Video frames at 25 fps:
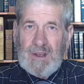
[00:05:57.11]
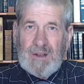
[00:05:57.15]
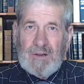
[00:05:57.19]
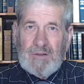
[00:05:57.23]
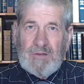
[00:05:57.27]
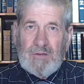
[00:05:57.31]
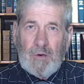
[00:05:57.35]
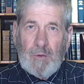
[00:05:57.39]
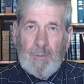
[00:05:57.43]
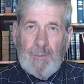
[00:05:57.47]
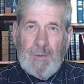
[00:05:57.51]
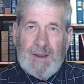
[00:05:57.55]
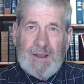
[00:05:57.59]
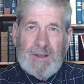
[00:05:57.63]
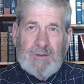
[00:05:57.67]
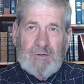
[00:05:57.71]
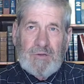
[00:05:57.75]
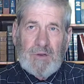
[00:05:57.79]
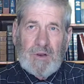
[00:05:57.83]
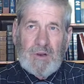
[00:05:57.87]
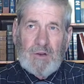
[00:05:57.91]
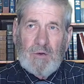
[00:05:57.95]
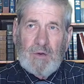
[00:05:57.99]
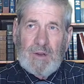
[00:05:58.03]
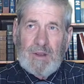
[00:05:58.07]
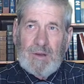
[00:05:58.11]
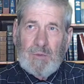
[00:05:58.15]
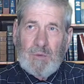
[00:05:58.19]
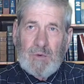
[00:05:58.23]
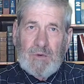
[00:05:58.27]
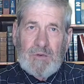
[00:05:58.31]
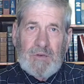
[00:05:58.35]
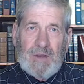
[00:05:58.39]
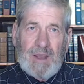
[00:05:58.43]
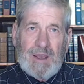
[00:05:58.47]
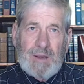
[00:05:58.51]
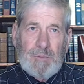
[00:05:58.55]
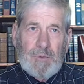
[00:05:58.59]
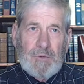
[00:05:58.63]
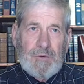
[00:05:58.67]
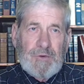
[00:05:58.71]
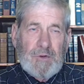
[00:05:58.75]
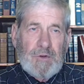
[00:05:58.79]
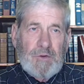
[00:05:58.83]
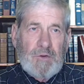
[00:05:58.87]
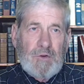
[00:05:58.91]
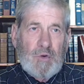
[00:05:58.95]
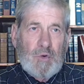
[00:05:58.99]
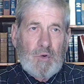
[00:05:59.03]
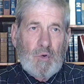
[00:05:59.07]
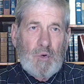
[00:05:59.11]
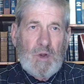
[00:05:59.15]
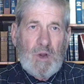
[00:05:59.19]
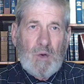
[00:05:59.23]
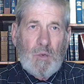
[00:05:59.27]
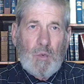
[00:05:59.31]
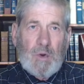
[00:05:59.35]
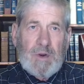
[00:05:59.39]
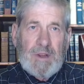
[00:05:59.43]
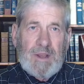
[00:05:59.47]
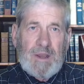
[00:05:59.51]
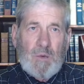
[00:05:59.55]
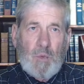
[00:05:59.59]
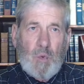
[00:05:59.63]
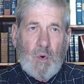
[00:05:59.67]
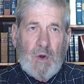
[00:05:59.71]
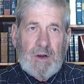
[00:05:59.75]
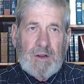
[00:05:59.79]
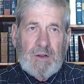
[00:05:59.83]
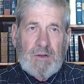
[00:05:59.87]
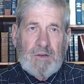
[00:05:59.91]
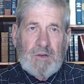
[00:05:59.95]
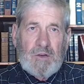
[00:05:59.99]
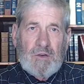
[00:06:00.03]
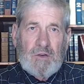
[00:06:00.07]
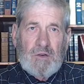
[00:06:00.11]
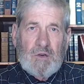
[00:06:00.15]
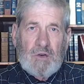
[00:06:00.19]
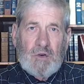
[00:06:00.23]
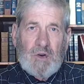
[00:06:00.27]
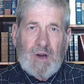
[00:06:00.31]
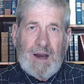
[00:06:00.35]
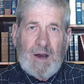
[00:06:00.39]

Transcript: So basically was able to do what he wanted to do,